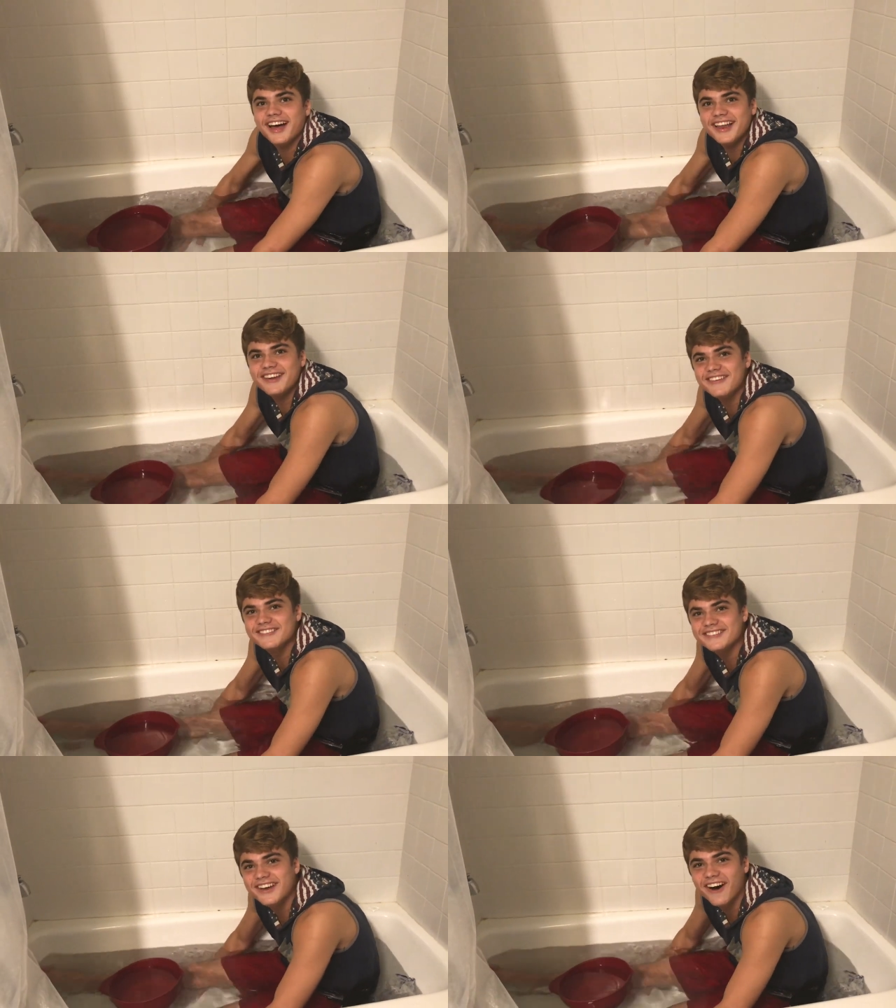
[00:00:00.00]

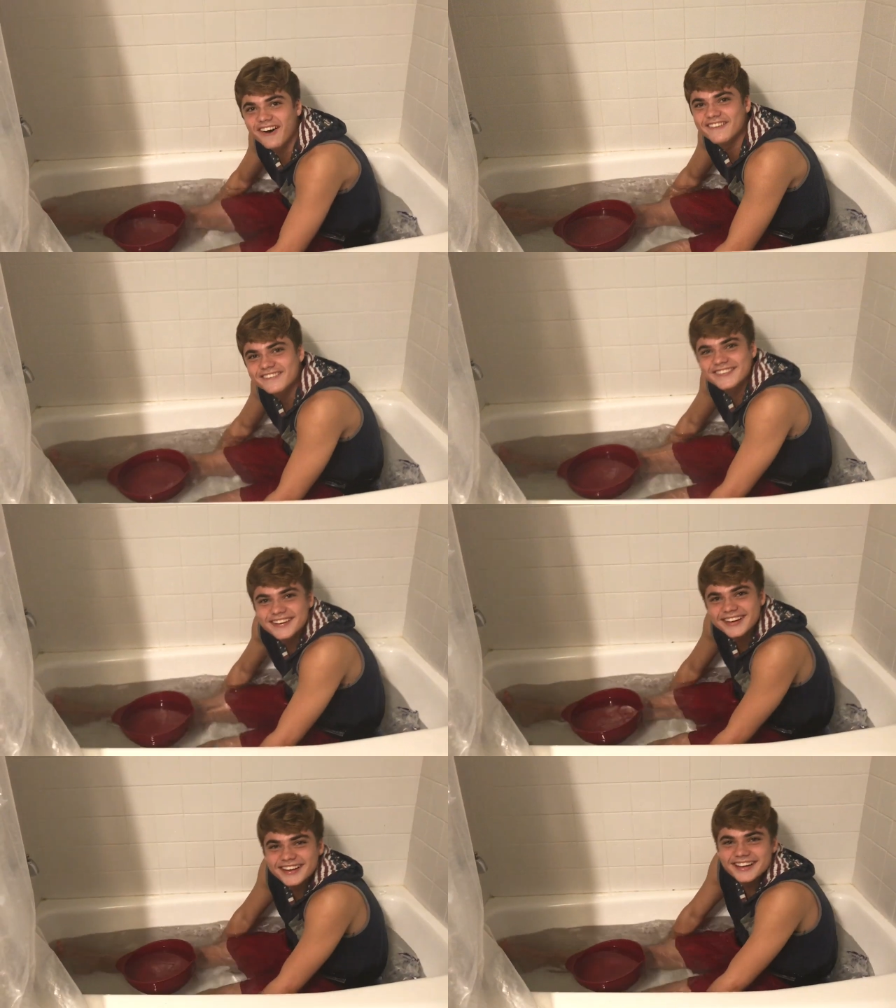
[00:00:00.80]
Oh no.
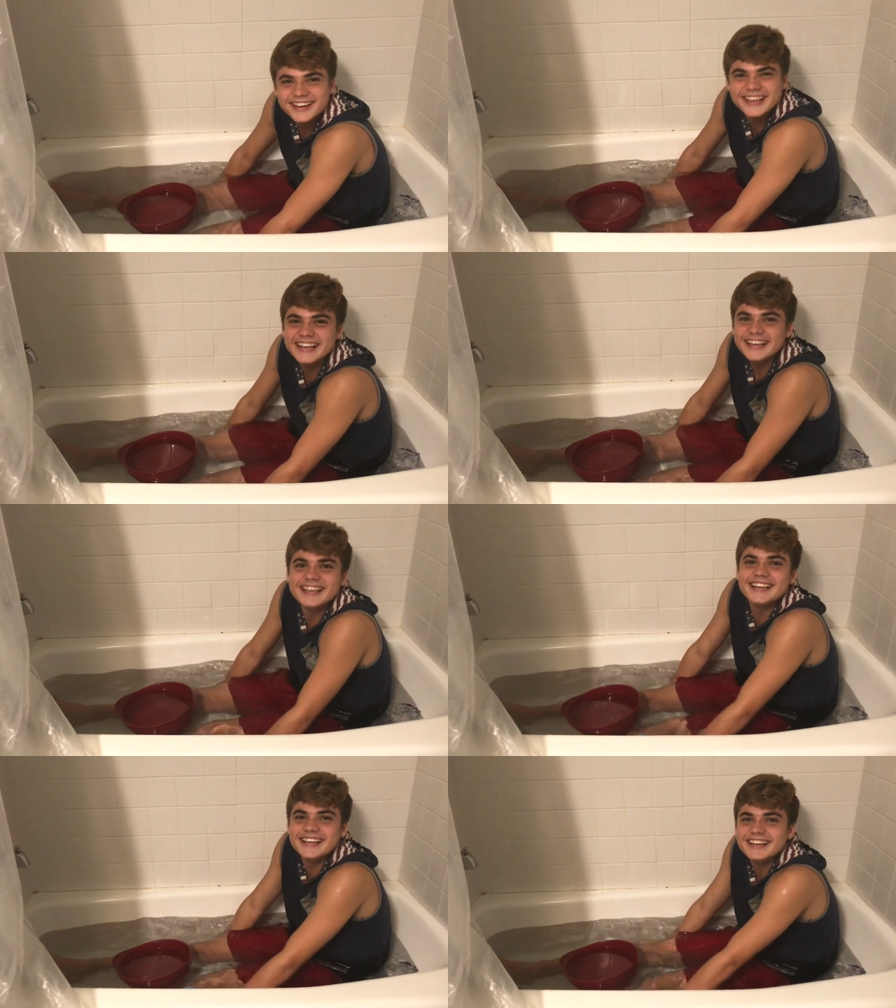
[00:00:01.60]
Eight. It
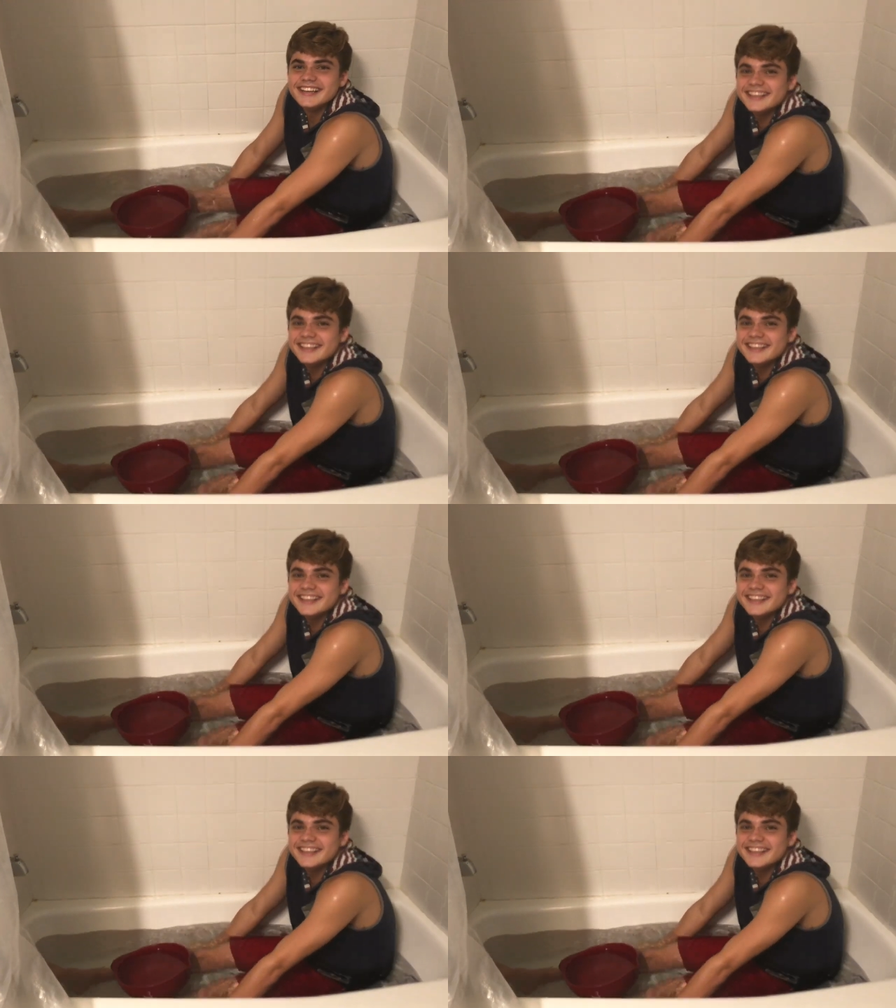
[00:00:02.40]
has